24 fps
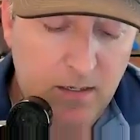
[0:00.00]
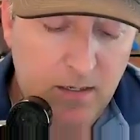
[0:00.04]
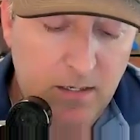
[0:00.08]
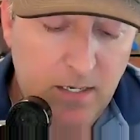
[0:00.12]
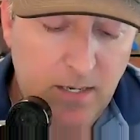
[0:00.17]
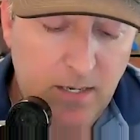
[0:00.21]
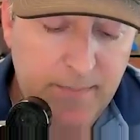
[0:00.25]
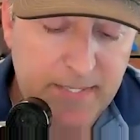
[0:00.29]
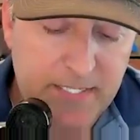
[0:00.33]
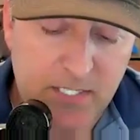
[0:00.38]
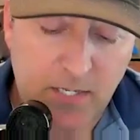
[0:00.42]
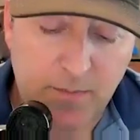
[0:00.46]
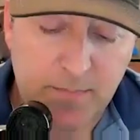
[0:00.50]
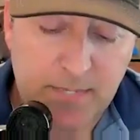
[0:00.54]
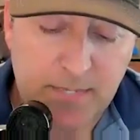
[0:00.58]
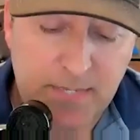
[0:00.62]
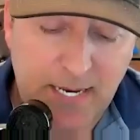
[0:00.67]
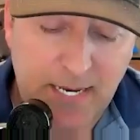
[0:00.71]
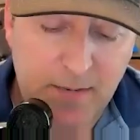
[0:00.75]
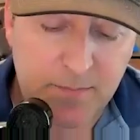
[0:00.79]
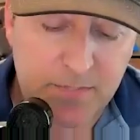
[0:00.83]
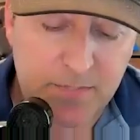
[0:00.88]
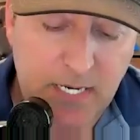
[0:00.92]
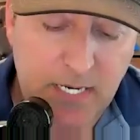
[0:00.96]
I mean,
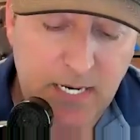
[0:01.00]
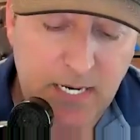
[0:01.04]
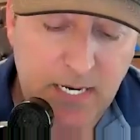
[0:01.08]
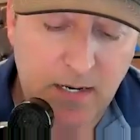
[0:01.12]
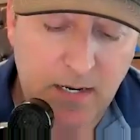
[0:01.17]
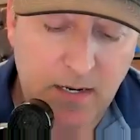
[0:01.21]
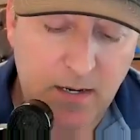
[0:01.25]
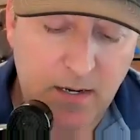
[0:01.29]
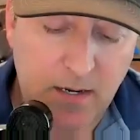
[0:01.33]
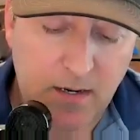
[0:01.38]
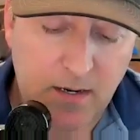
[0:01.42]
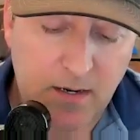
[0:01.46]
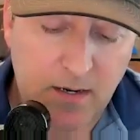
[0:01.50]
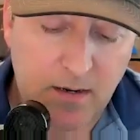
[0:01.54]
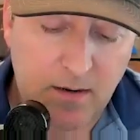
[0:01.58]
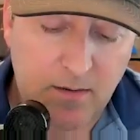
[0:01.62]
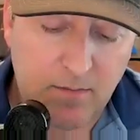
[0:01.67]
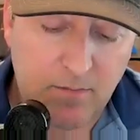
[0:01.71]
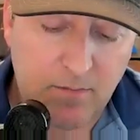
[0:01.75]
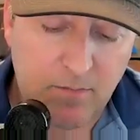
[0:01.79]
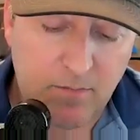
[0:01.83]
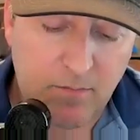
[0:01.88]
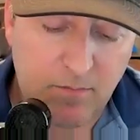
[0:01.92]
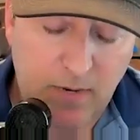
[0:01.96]
sometimes
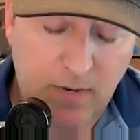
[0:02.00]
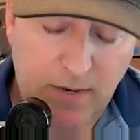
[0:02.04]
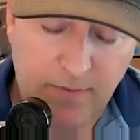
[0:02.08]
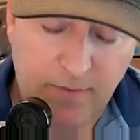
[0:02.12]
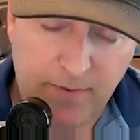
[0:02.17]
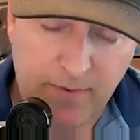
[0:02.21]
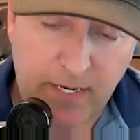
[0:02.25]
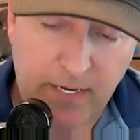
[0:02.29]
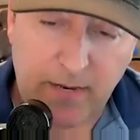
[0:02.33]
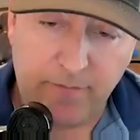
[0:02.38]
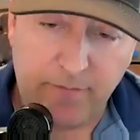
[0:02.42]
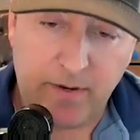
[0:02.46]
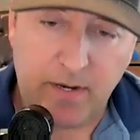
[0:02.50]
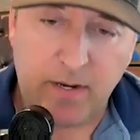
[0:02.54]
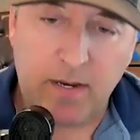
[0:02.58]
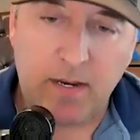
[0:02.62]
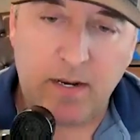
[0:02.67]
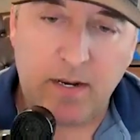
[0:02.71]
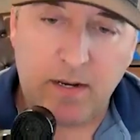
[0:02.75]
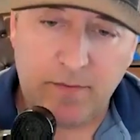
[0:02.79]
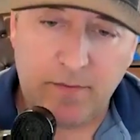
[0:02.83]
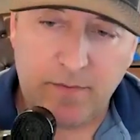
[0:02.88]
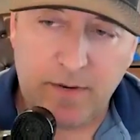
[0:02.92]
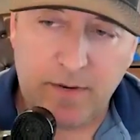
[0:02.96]
if an
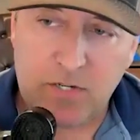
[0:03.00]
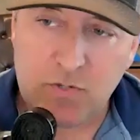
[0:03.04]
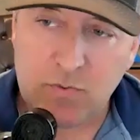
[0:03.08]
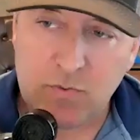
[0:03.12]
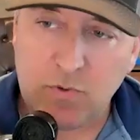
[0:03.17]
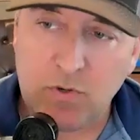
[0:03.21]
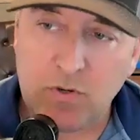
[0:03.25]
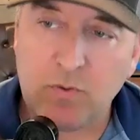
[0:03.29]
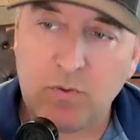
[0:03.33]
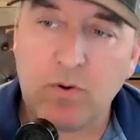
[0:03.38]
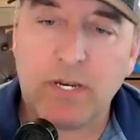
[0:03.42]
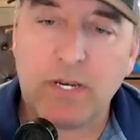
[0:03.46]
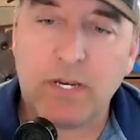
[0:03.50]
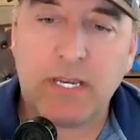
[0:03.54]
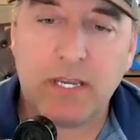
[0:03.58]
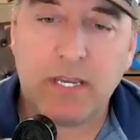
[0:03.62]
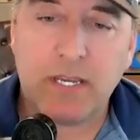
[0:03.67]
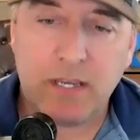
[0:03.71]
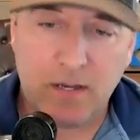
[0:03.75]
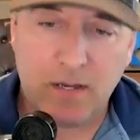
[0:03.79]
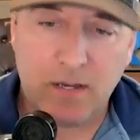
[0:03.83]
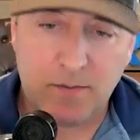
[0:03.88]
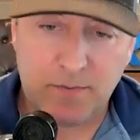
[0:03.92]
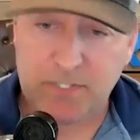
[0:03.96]
individual
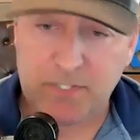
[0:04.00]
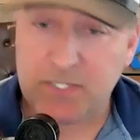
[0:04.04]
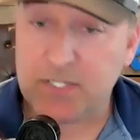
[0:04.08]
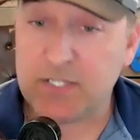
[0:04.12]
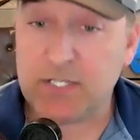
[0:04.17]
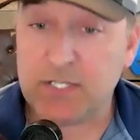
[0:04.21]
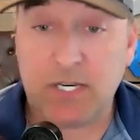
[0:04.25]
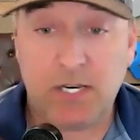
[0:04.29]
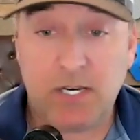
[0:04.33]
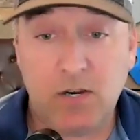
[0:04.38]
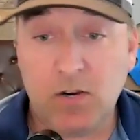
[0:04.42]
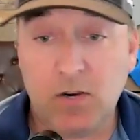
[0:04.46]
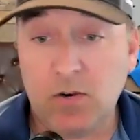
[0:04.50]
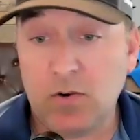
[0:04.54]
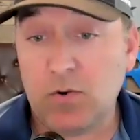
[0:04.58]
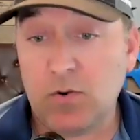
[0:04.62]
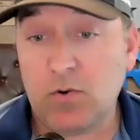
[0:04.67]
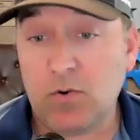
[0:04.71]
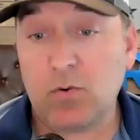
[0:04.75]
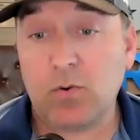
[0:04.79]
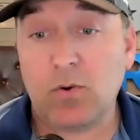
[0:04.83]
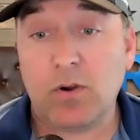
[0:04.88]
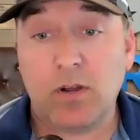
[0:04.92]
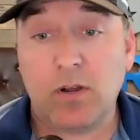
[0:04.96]
comes to see
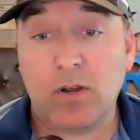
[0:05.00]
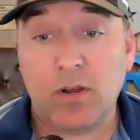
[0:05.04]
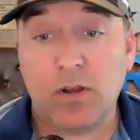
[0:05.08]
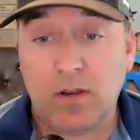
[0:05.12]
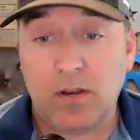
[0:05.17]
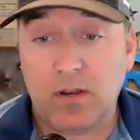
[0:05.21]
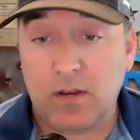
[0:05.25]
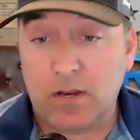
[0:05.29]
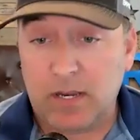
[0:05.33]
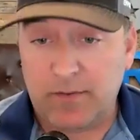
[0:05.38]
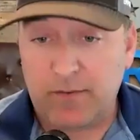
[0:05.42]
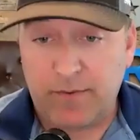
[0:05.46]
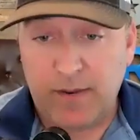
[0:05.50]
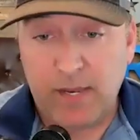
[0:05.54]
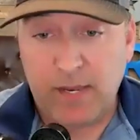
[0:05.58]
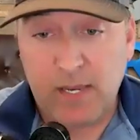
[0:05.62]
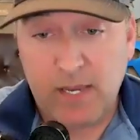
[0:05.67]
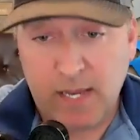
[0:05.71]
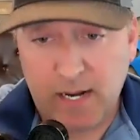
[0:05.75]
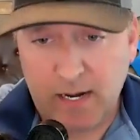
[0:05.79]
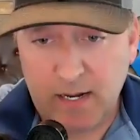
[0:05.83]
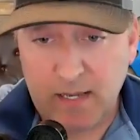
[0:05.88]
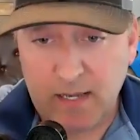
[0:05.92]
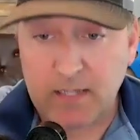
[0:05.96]
you, if he
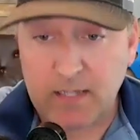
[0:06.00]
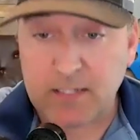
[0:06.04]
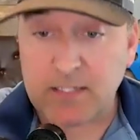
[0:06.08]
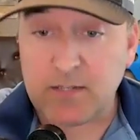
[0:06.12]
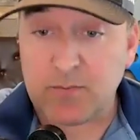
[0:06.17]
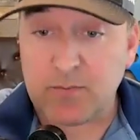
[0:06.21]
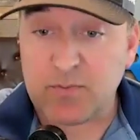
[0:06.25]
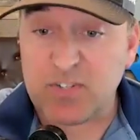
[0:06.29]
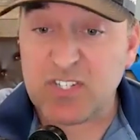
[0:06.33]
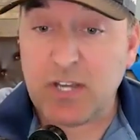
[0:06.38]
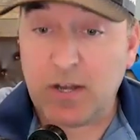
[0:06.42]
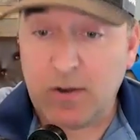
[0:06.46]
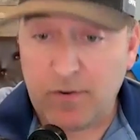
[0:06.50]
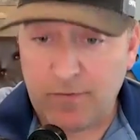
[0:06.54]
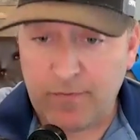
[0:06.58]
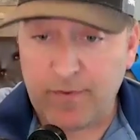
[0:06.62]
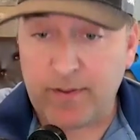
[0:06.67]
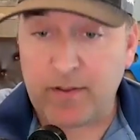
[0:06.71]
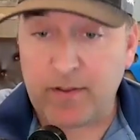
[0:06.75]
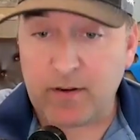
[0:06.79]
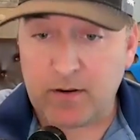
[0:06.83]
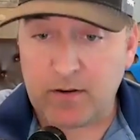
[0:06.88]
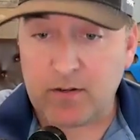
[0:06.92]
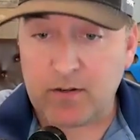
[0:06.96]
kind of gets himself
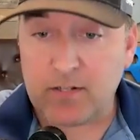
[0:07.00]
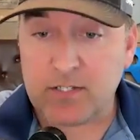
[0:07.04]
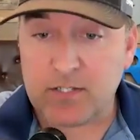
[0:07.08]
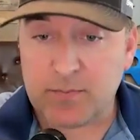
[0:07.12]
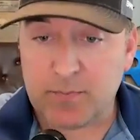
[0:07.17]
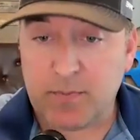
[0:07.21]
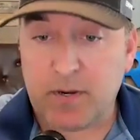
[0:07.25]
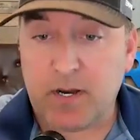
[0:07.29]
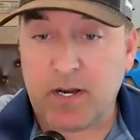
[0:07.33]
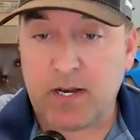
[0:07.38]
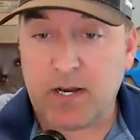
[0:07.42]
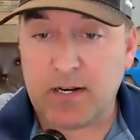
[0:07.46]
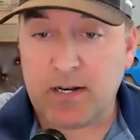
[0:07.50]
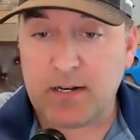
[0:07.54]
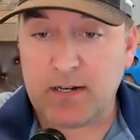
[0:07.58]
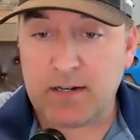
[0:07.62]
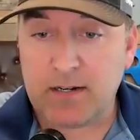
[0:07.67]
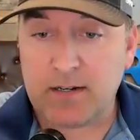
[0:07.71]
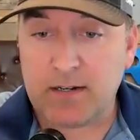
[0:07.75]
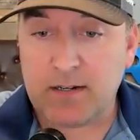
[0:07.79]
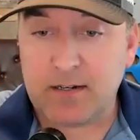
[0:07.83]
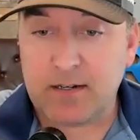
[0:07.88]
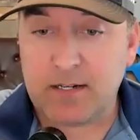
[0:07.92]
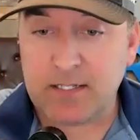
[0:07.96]
in a good spot,
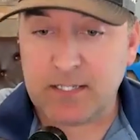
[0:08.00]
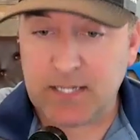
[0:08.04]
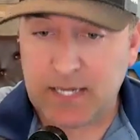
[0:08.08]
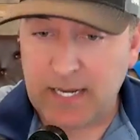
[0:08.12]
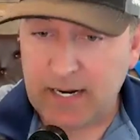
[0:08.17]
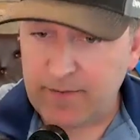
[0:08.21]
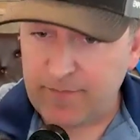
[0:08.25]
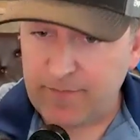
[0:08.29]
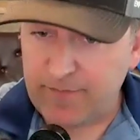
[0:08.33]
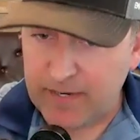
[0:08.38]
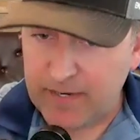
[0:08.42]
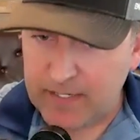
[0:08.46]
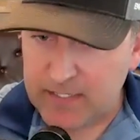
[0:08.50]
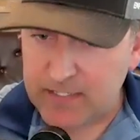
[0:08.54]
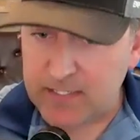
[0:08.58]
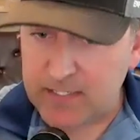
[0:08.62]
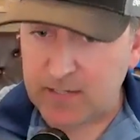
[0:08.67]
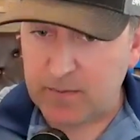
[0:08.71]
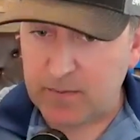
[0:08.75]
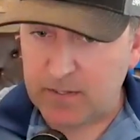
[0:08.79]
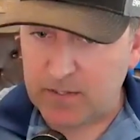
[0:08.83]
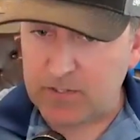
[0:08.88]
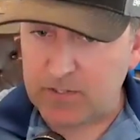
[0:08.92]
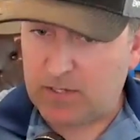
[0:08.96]
does it kind of fix
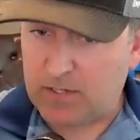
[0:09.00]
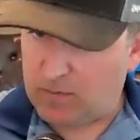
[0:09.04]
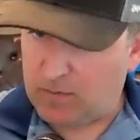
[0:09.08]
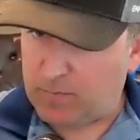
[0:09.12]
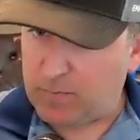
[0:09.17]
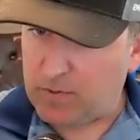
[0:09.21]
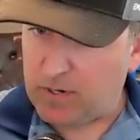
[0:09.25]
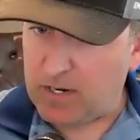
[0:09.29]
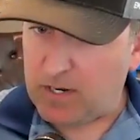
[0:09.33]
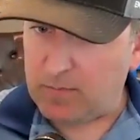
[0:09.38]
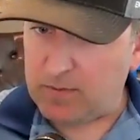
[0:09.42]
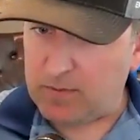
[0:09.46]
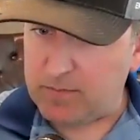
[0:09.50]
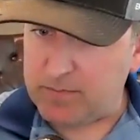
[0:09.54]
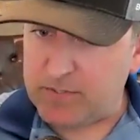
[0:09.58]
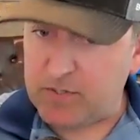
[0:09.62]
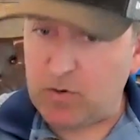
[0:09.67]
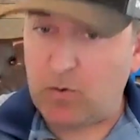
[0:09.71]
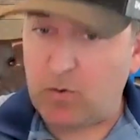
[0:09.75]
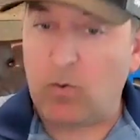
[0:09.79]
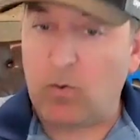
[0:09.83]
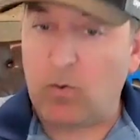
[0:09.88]
some of those other problems,